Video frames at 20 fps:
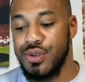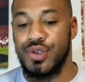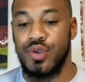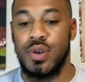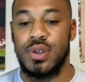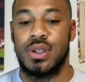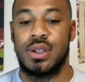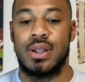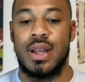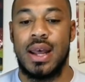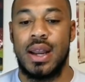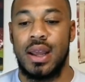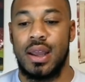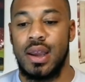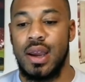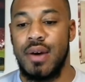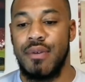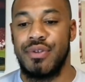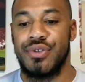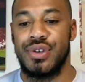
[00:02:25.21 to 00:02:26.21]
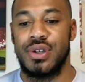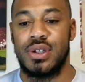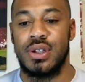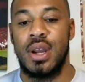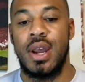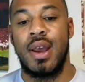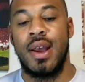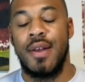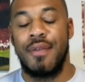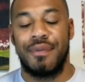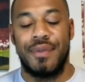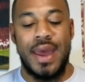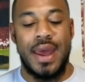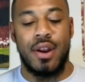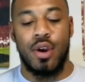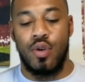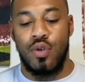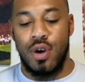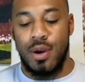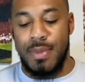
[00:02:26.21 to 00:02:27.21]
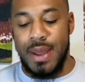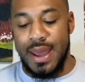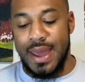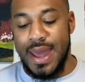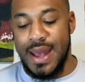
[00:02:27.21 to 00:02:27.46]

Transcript: So it's a lot of coverages that a cornerback